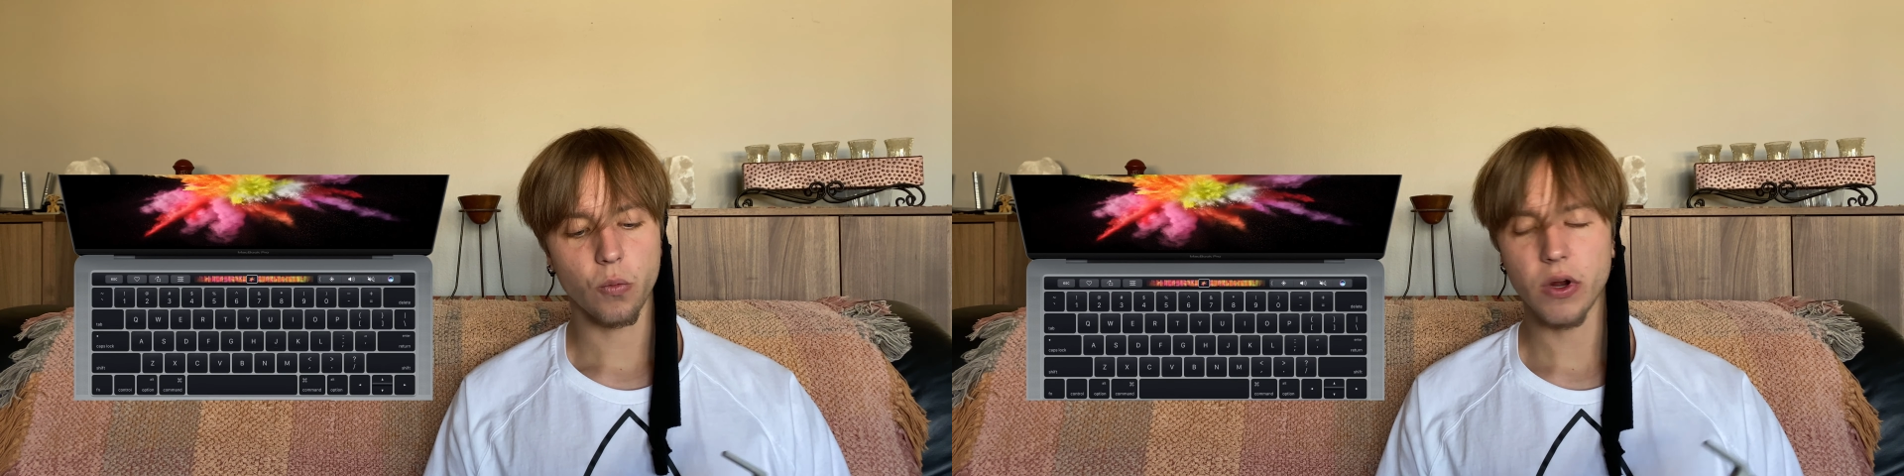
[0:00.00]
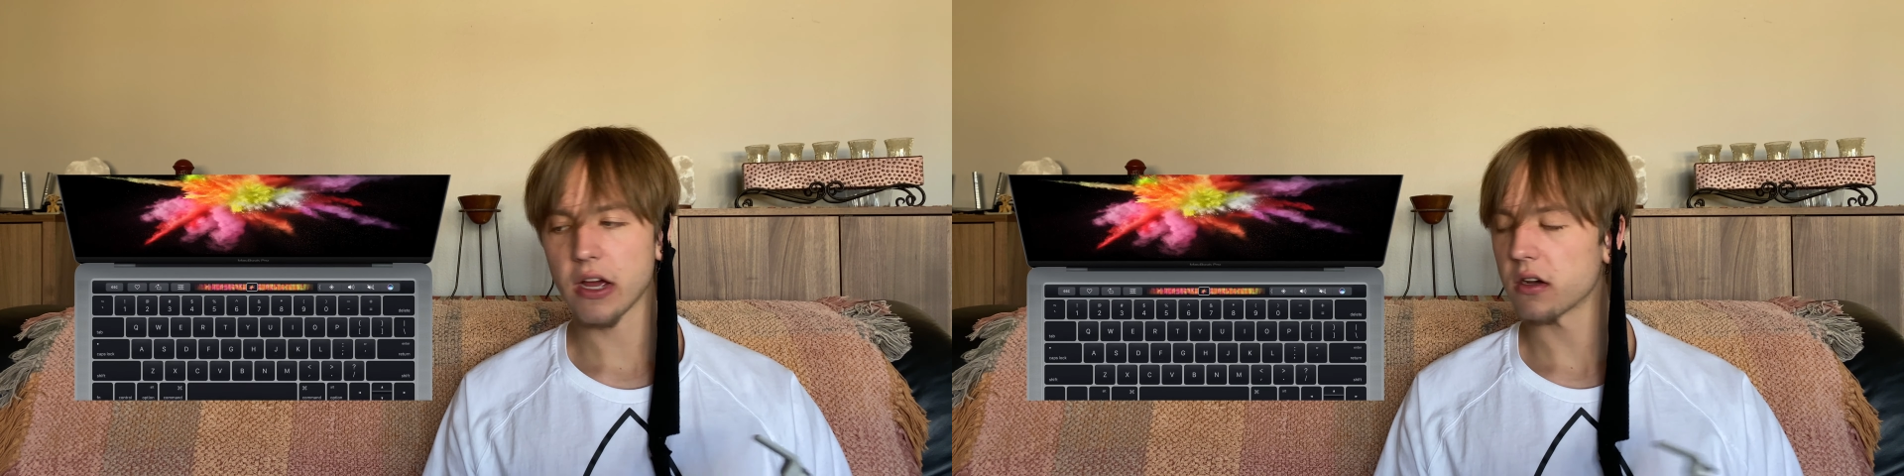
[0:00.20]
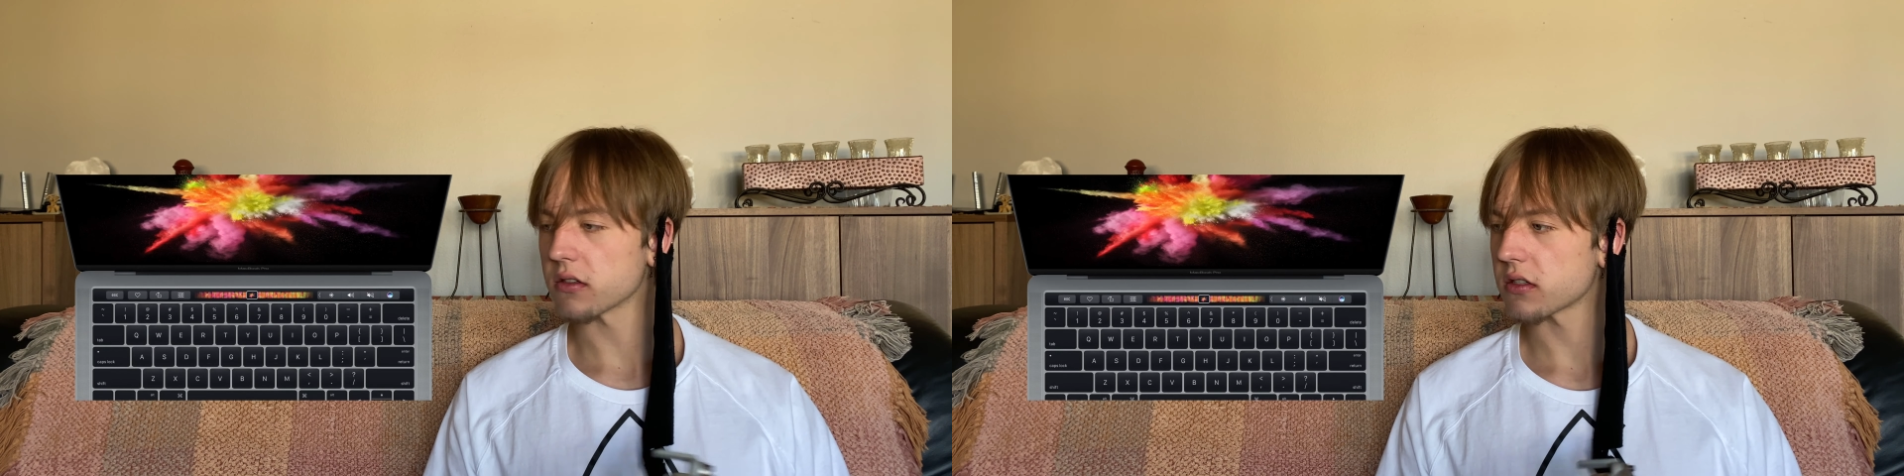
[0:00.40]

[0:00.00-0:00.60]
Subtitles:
What else?